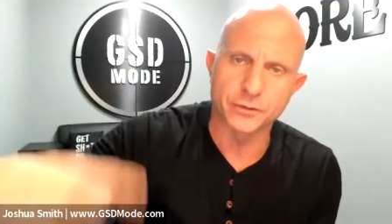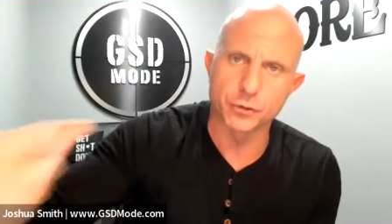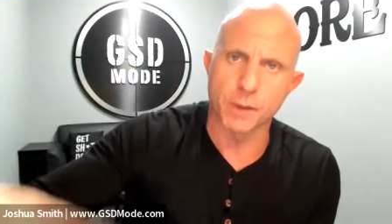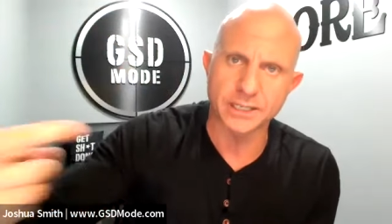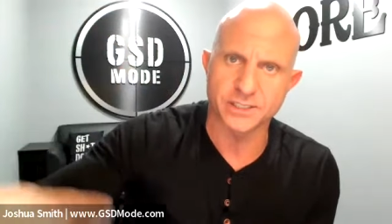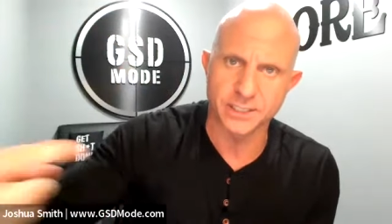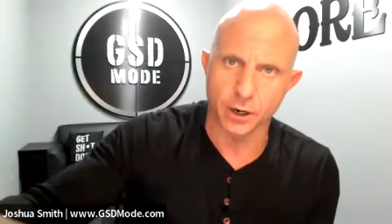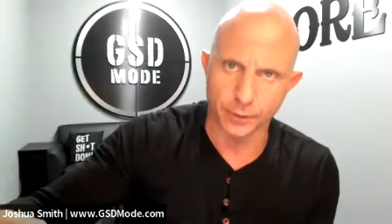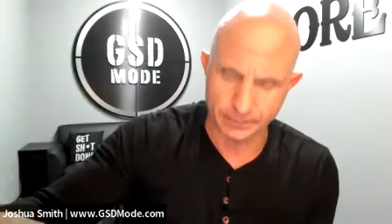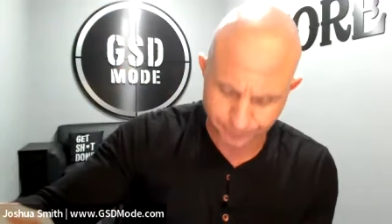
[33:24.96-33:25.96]
into my
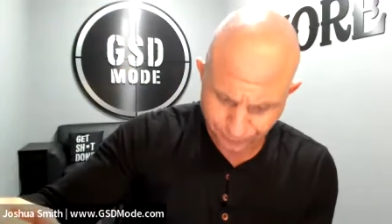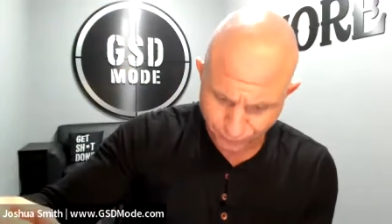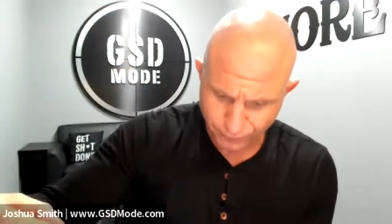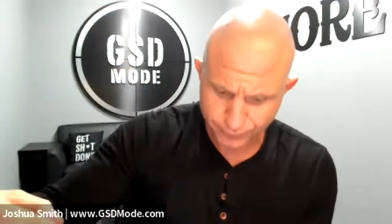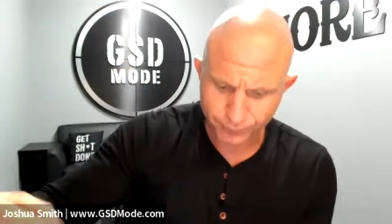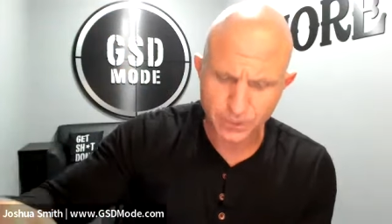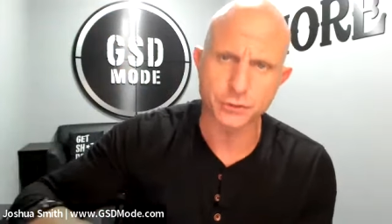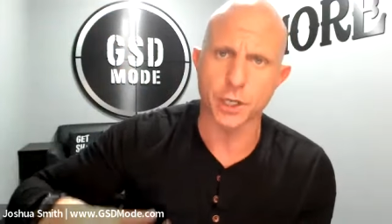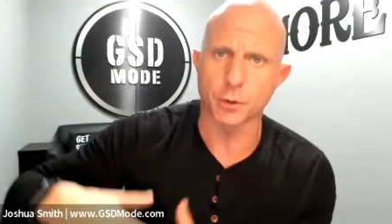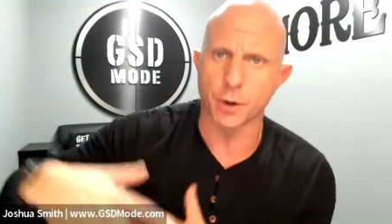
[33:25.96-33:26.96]
CRM
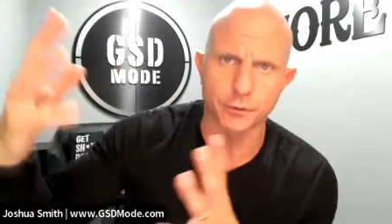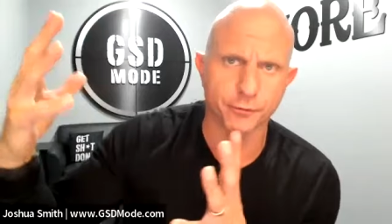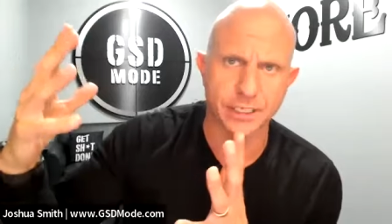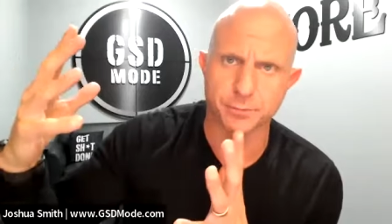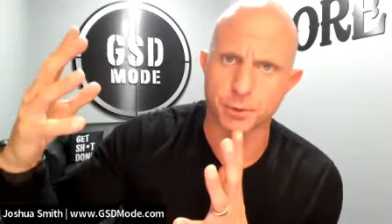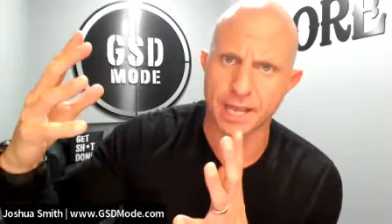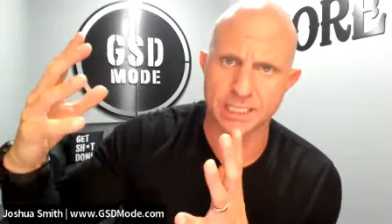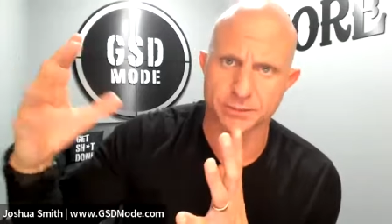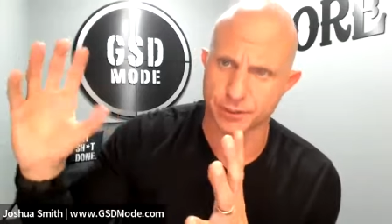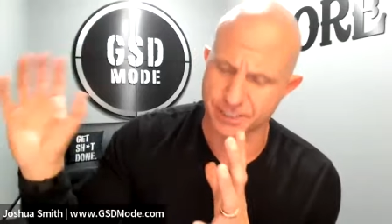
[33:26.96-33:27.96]
so, like when I do Facebook
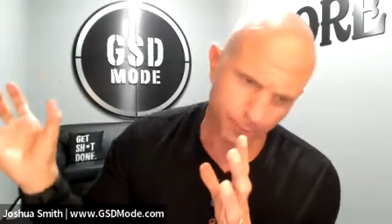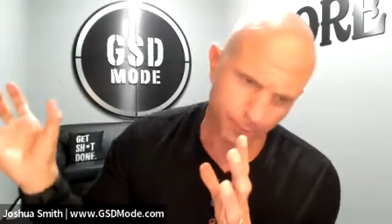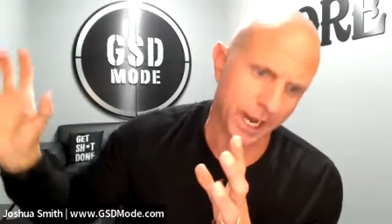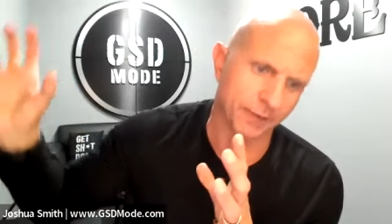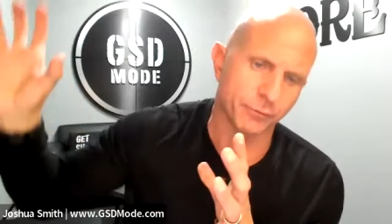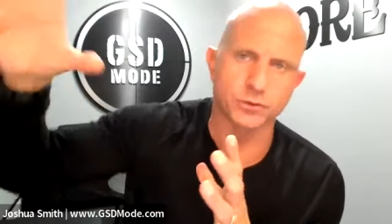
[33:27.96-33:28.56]
ads, for example, I have